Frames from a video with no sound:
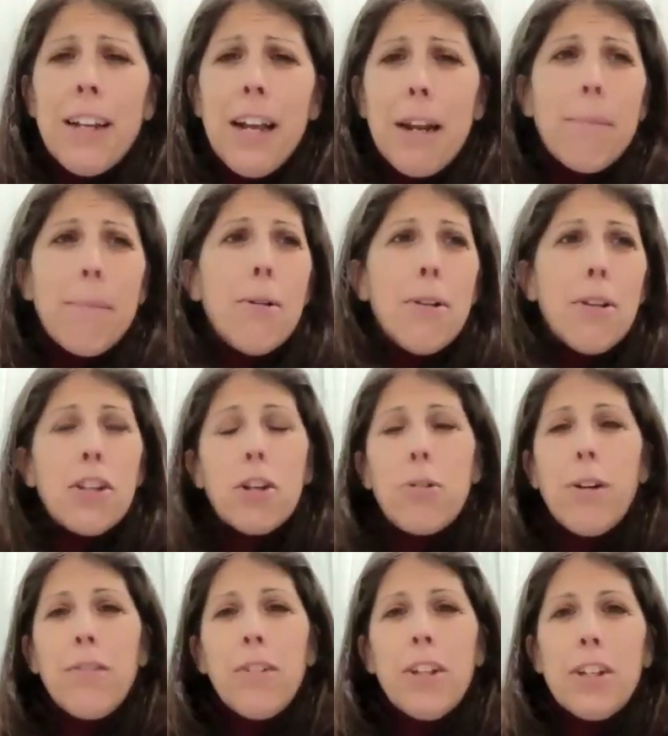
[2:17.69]
I got a bonus
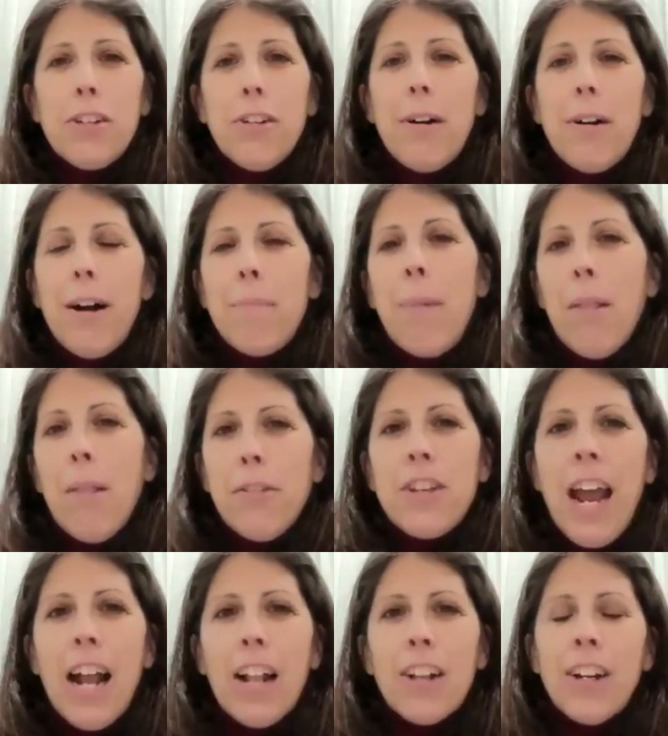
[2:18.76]
equivalent to a month's
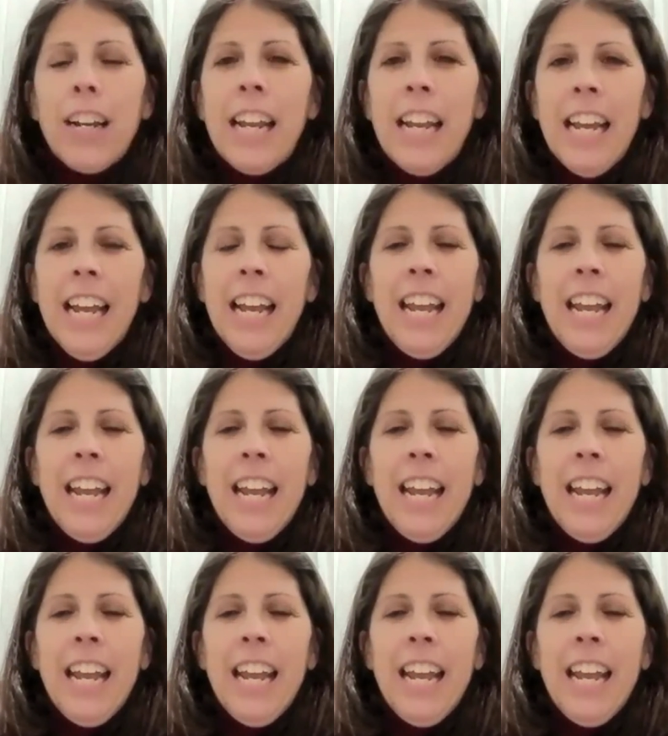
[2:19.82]
salary,